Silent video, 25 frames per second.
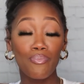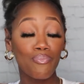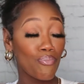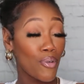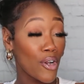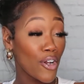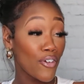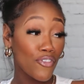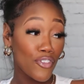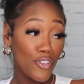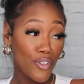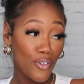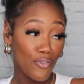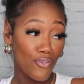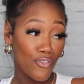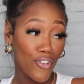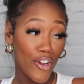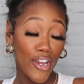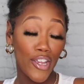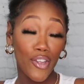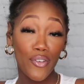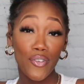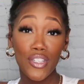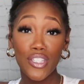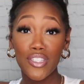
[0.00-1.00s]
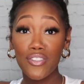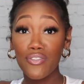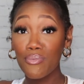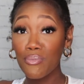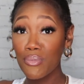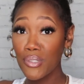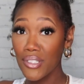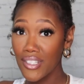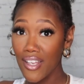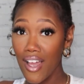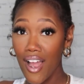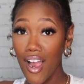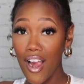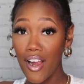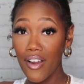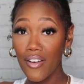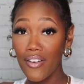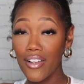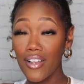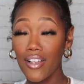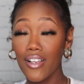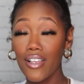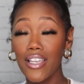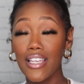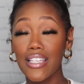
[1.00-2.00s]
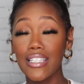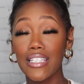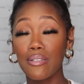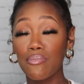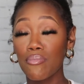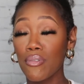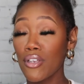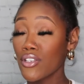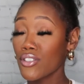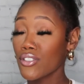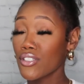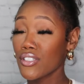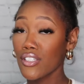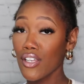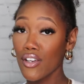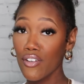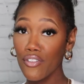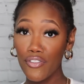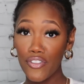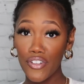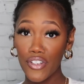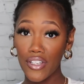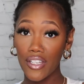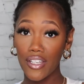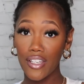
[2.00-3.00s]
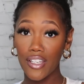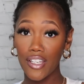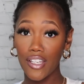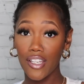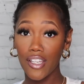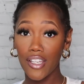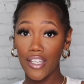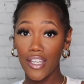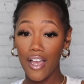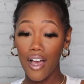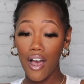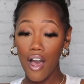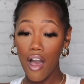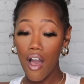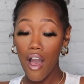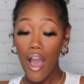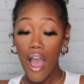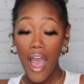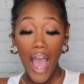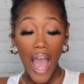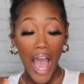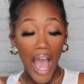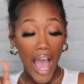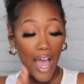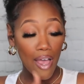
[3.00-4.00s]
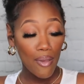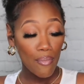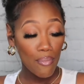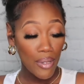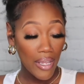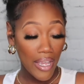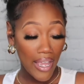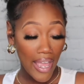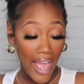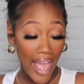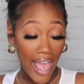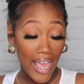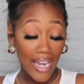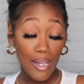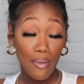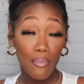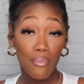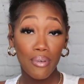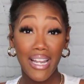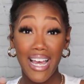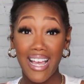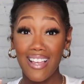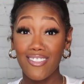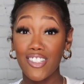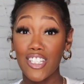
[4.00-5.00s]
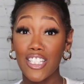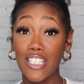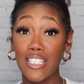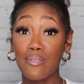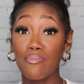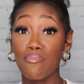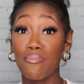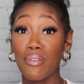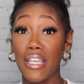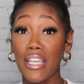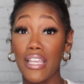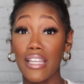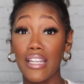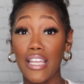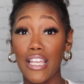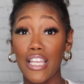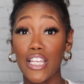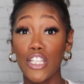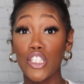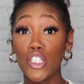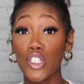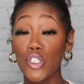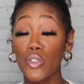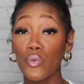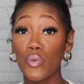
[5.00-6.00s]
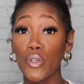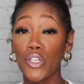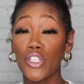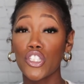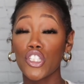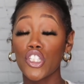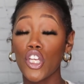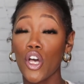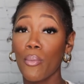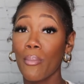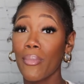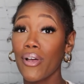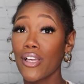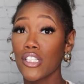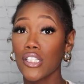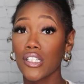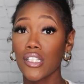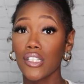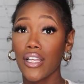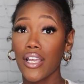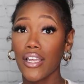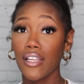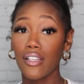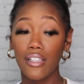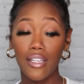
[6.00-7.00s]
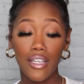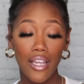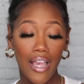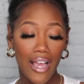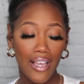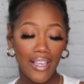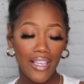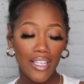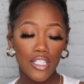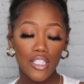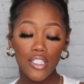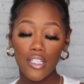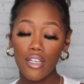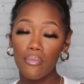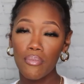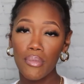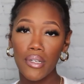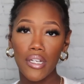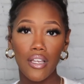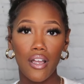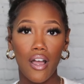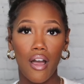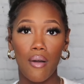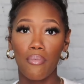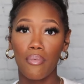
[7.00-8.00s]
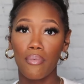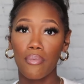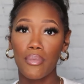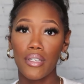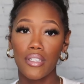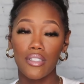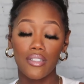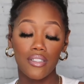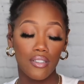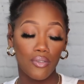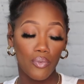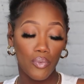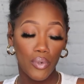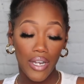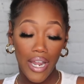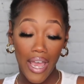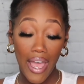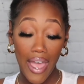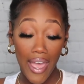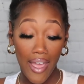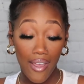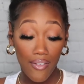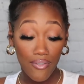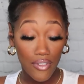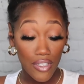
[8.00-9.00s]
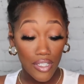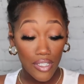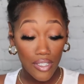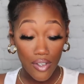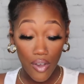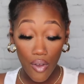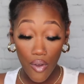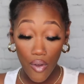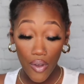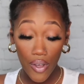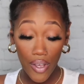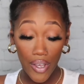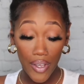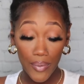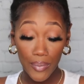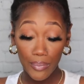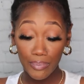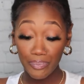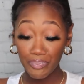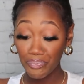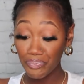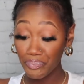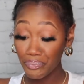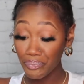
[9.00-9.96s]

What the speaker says: perfume fragrance from Zara. It smells so freaking good, y'all. I've been had it, but I've just been into it so much lately. I get so many compliments when I have this on.